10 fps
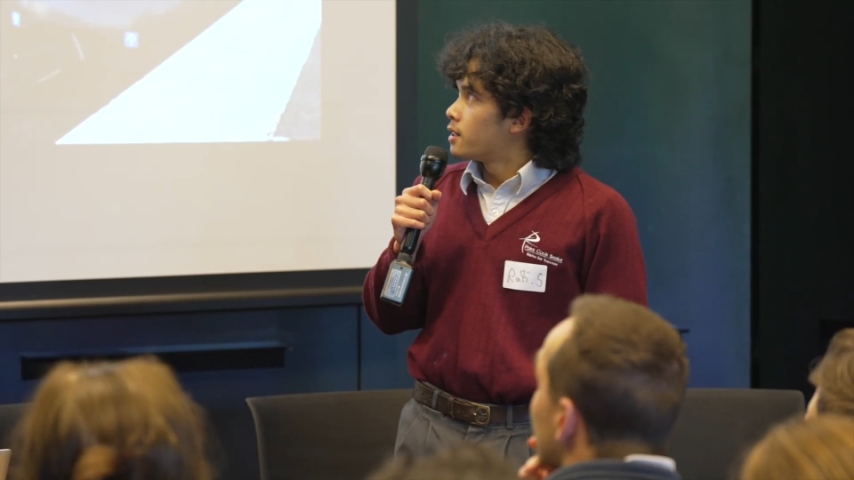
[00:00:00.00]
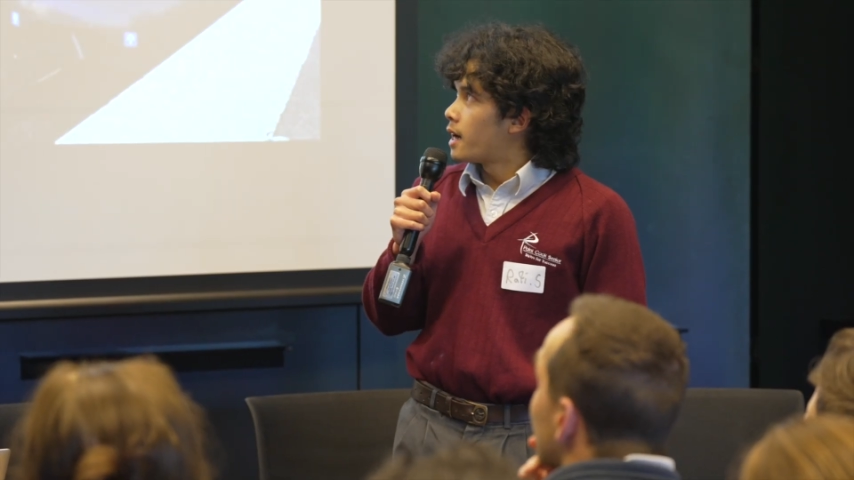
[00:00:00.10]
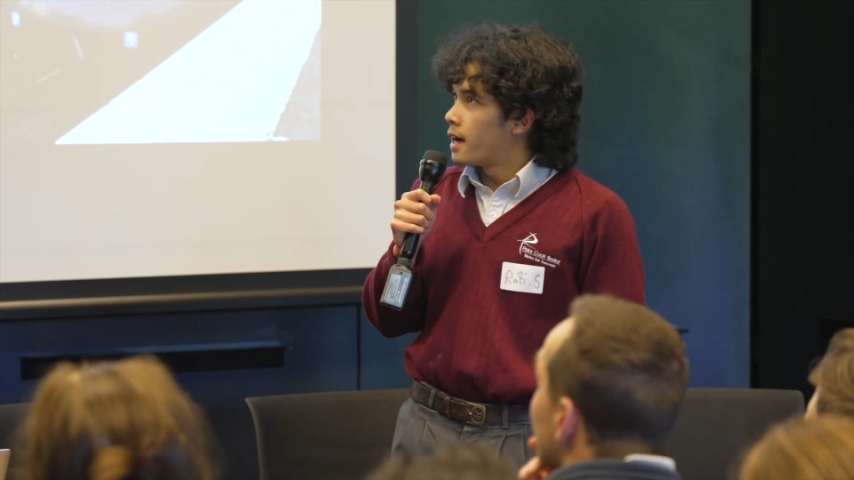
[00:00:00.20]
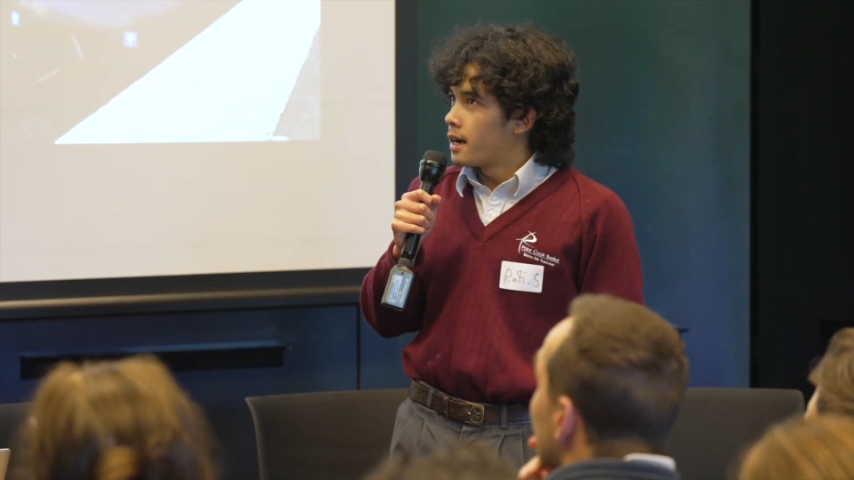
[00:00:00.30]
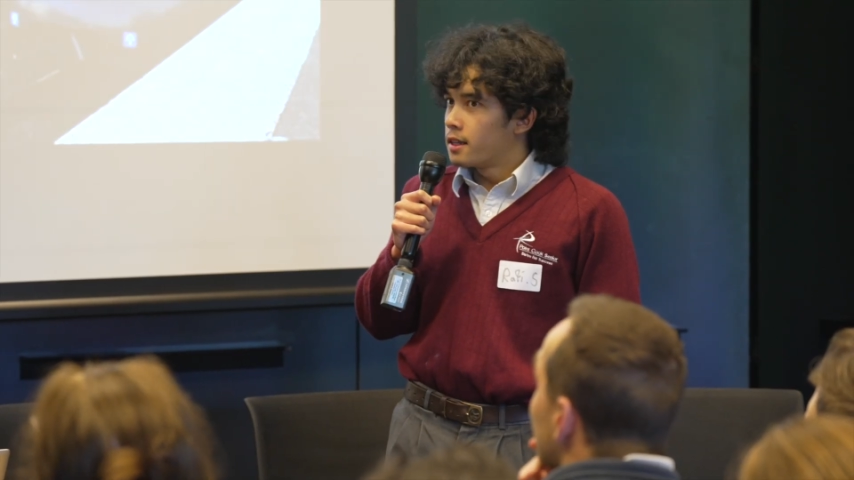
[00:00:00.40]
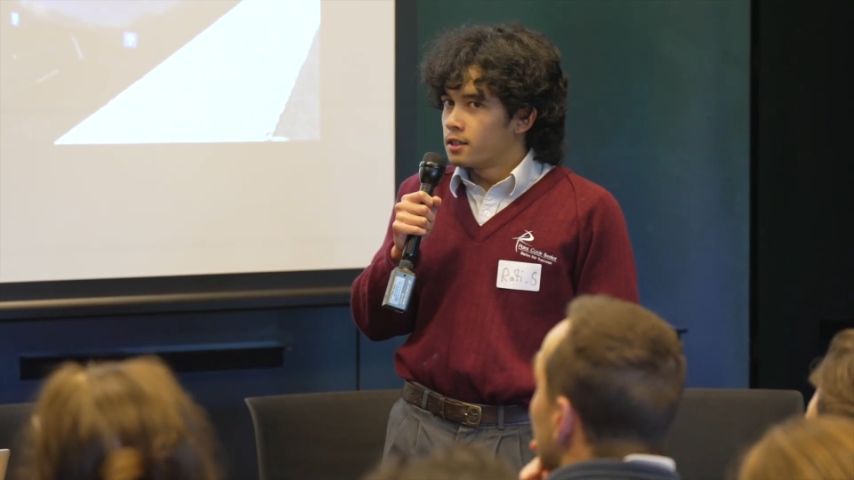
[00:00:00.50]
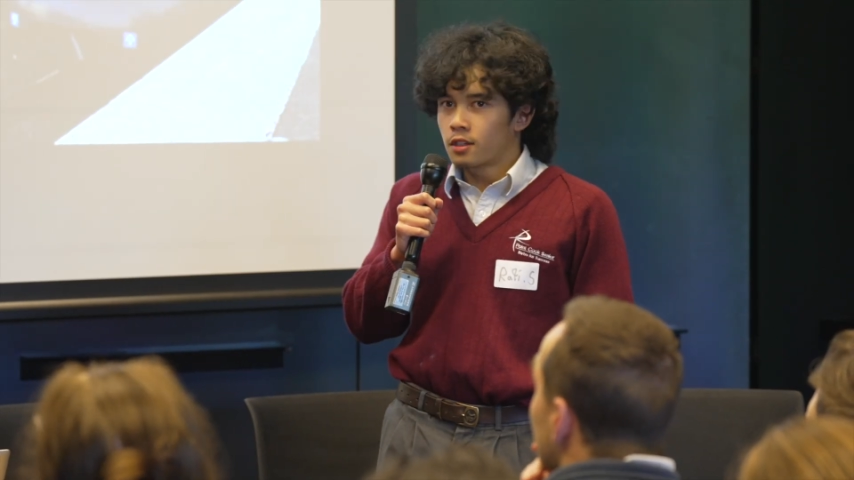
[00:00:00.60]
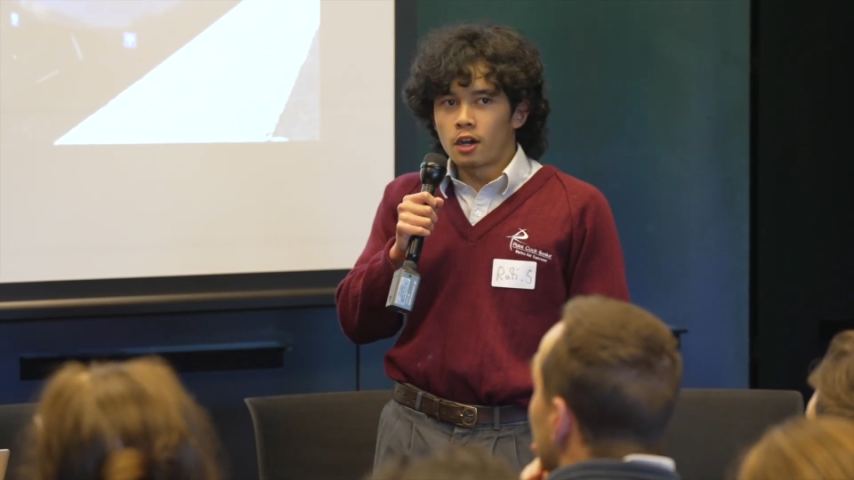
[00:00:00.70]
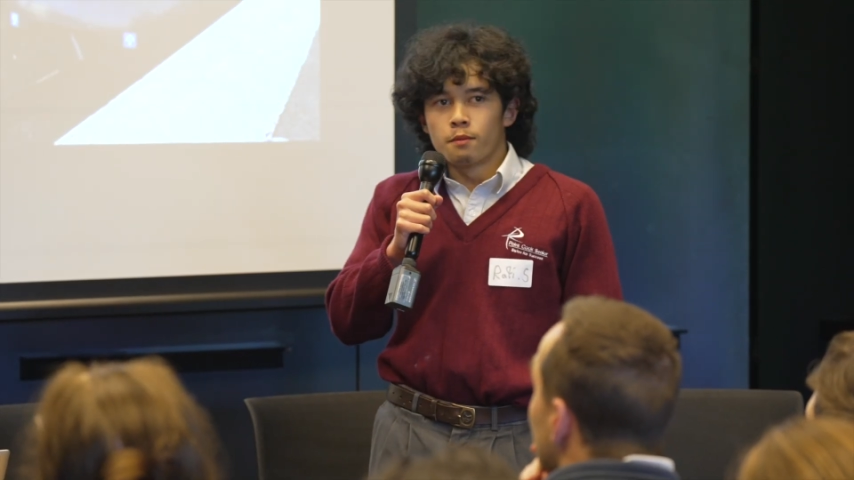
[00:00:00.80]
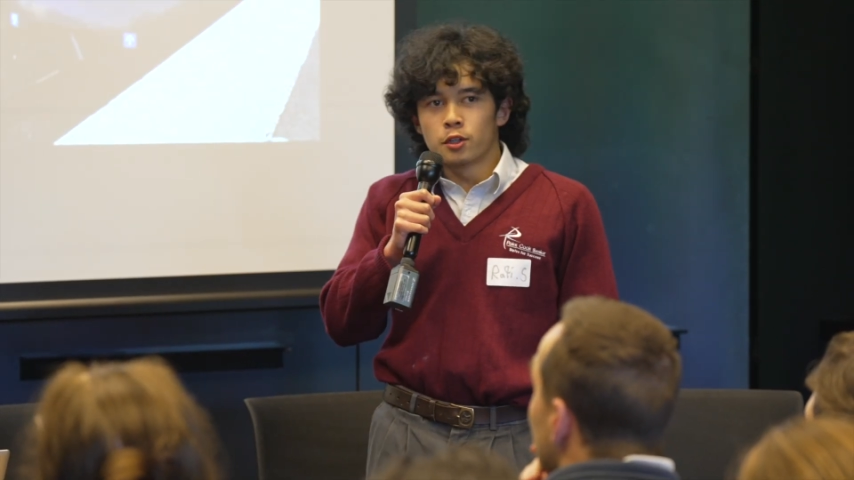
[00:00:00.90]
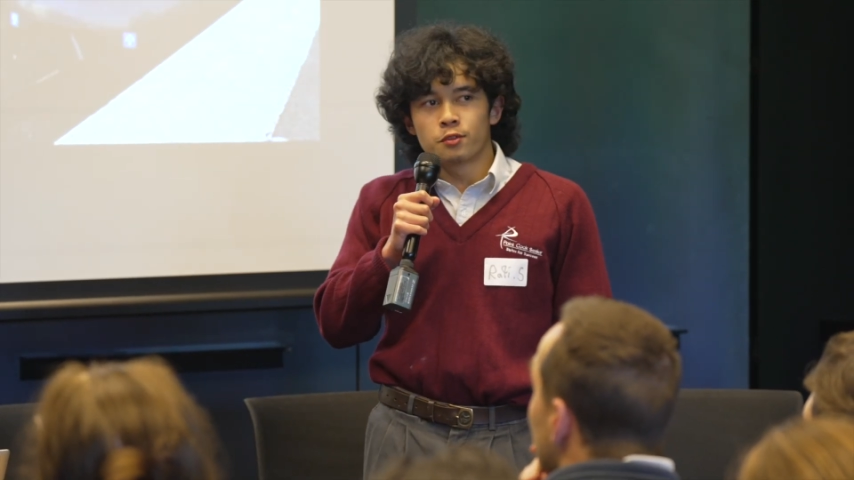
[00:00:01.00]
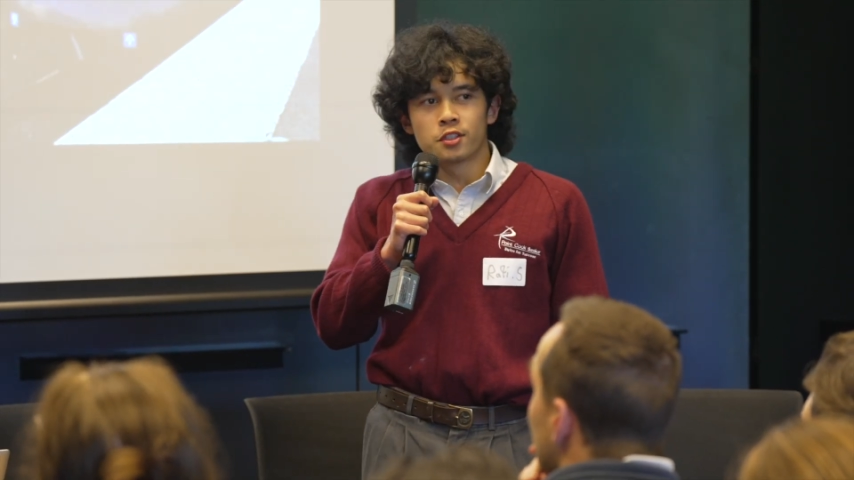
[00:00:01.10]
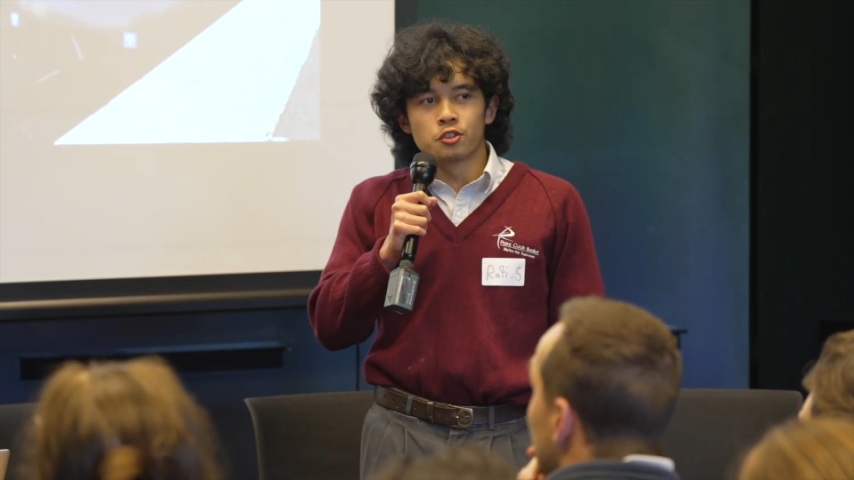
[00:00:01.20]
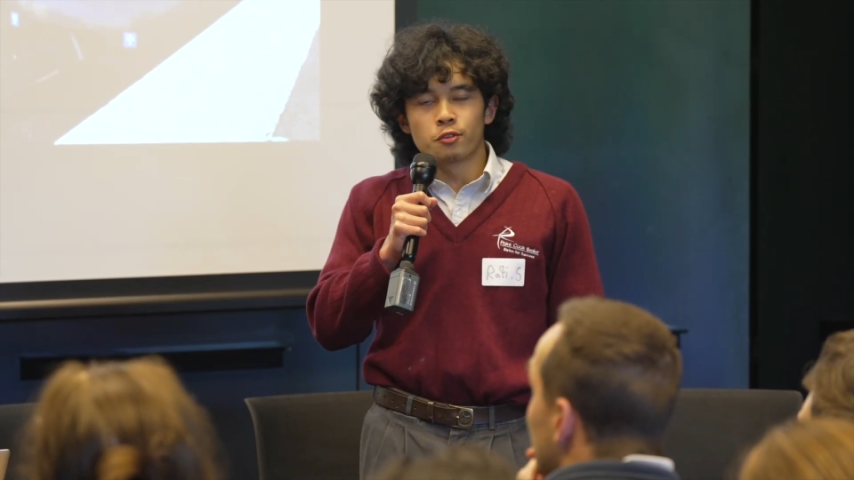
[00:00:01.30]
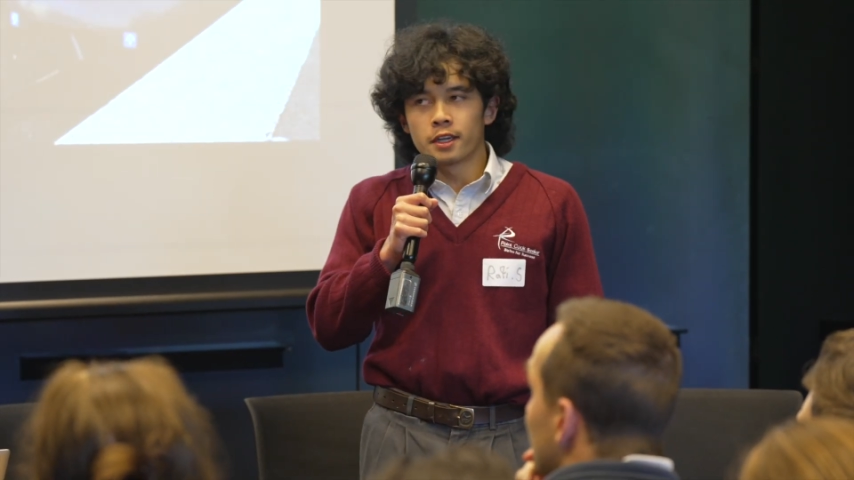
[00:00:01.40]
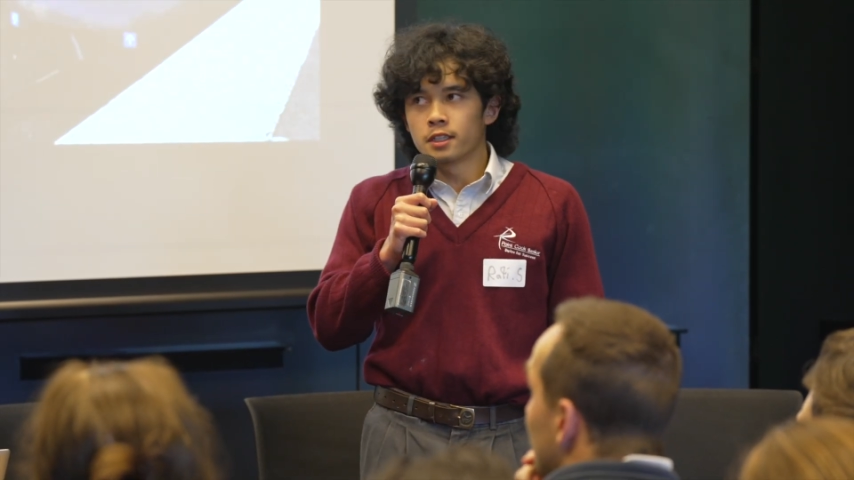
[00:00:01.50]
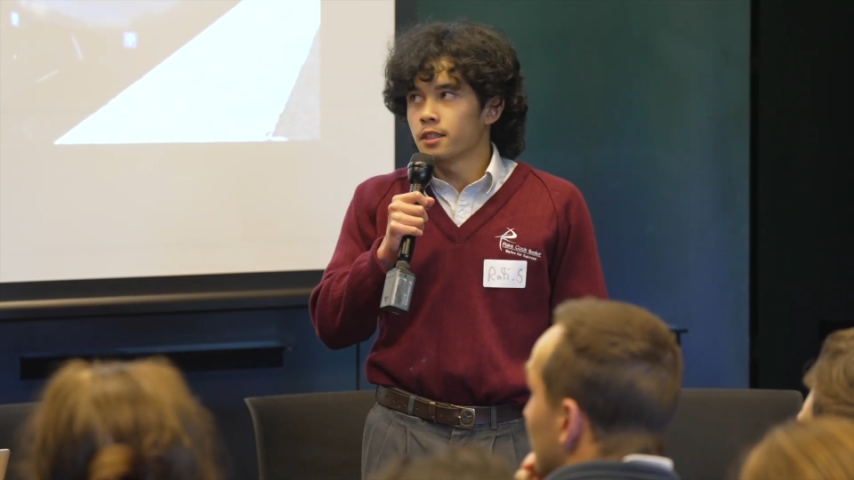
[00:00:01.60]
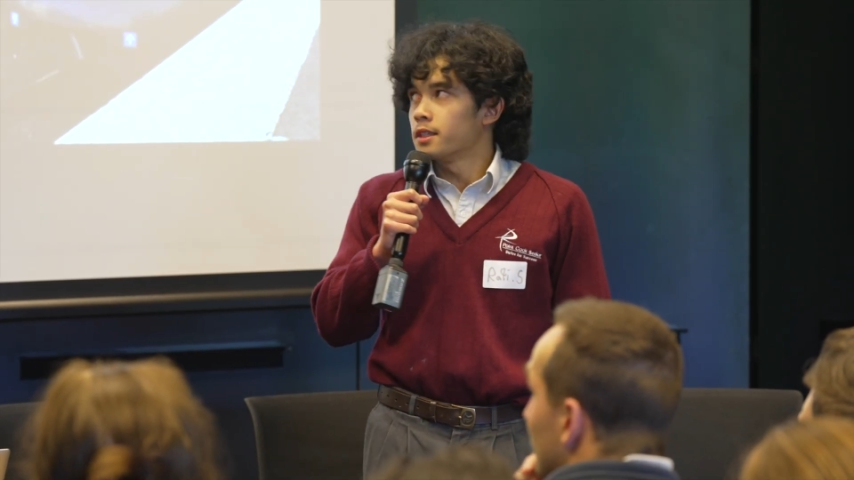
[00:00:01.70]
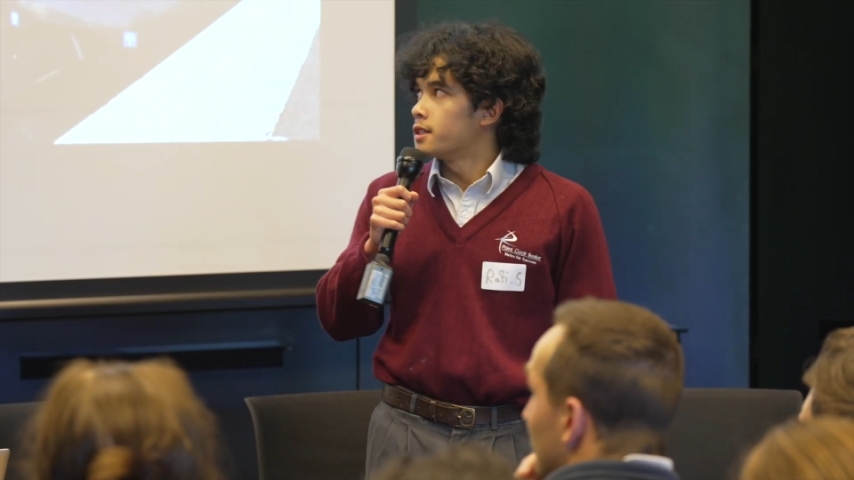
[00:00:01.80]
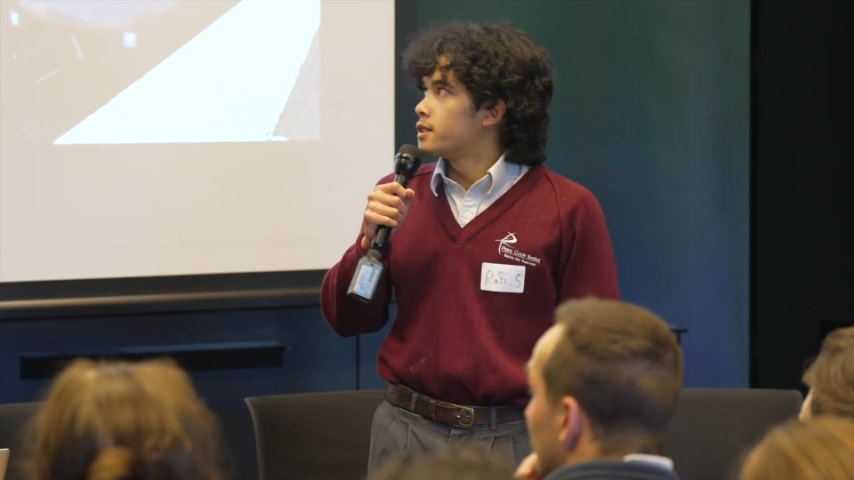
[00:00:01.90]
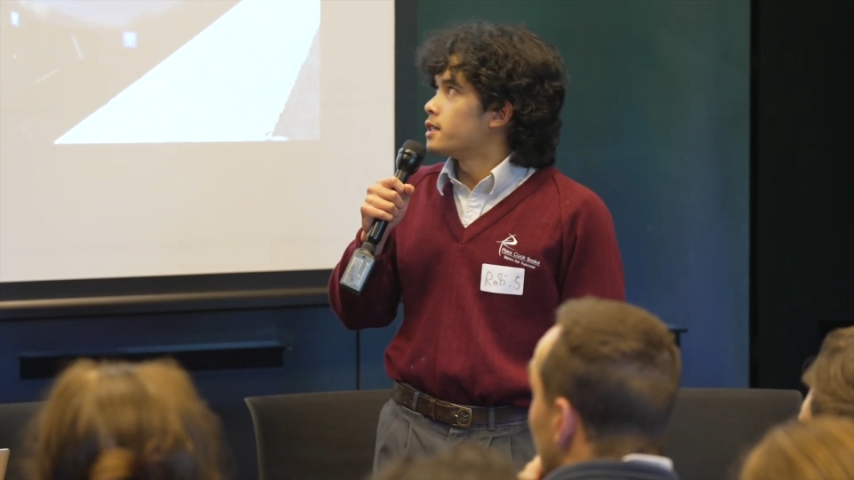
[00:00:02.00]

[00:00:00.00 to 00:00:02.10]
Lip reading: And our most recent train is